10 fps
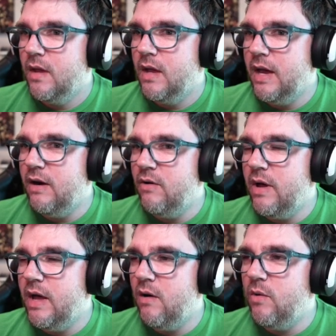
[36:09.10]
I don't know
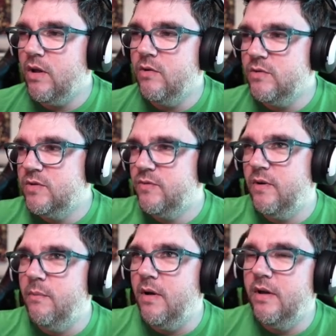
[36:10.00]
how it goes
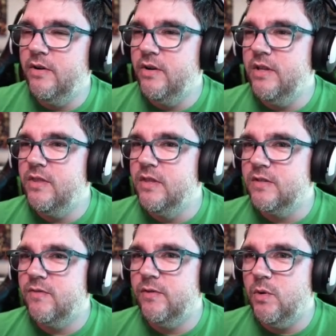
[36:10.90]
from underneath
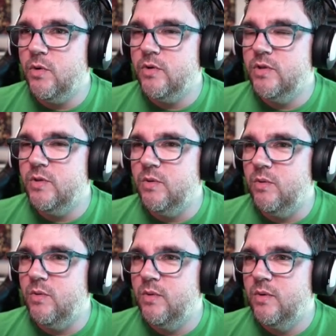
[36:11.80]
this floor
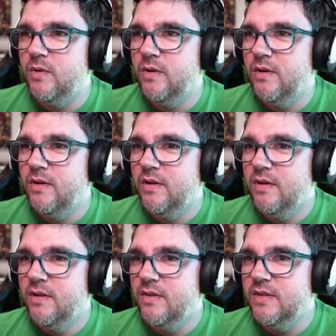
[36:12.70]
to
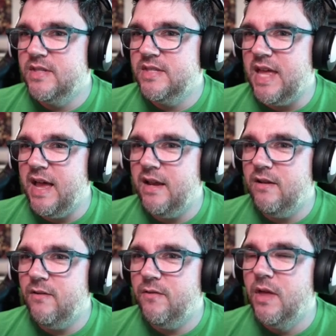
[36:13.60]
the side of the